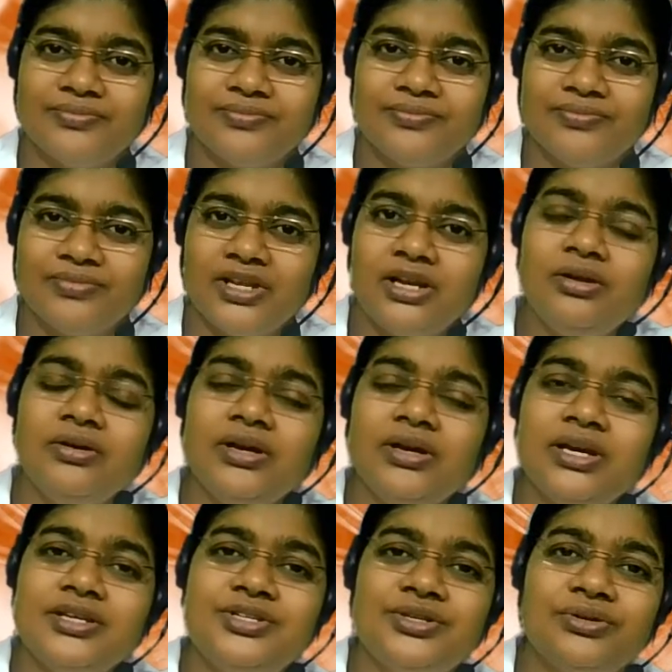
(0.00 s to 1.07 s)
they look at
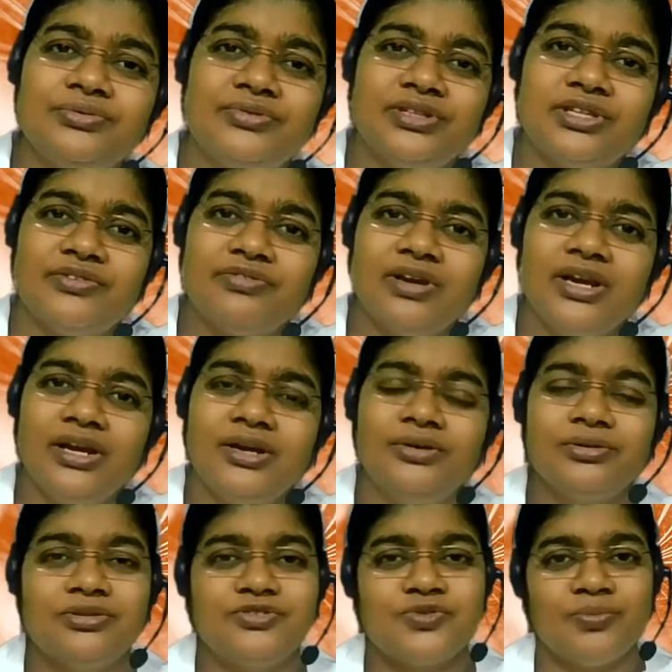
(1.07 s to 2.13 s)
you with a very good
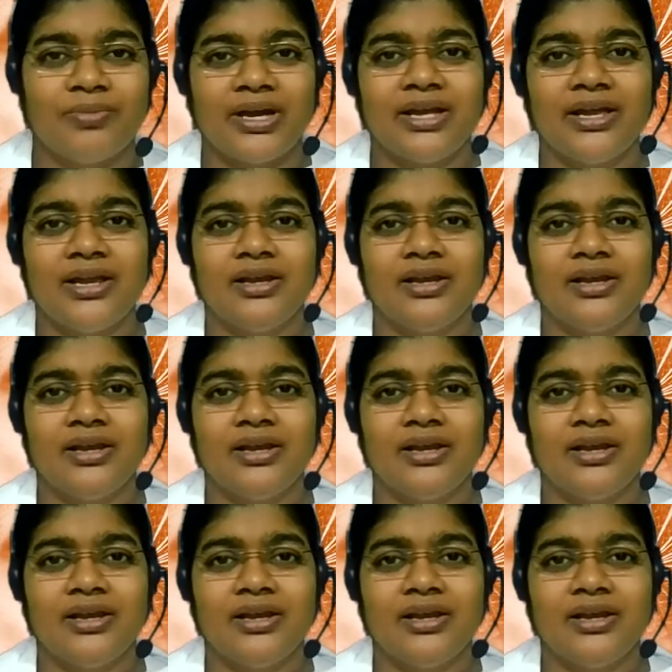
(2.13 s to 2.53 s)
smile.